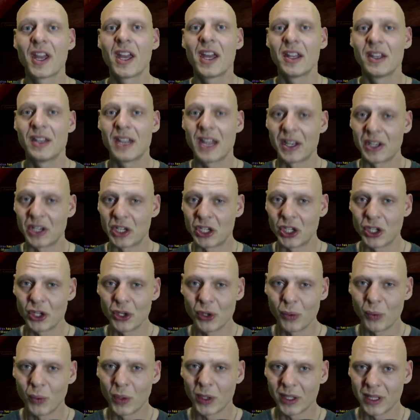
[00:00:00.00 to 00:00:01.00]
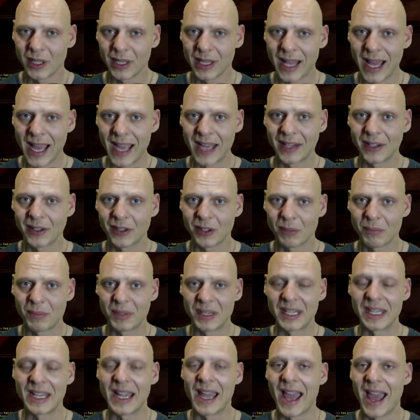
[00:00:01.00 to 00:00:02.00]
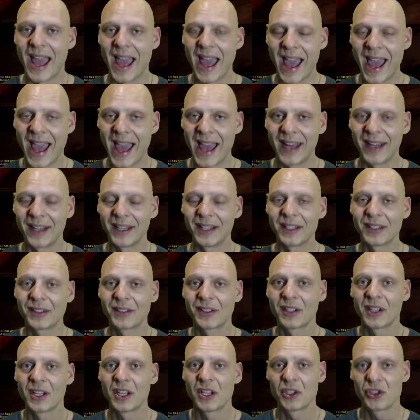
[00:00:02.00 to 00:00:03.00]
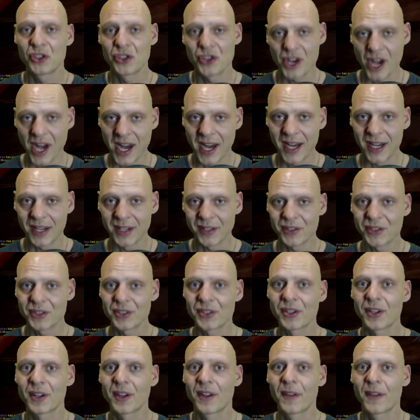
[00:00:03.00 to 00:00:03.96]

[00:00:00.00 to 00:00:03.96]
that you would like to be added, changed,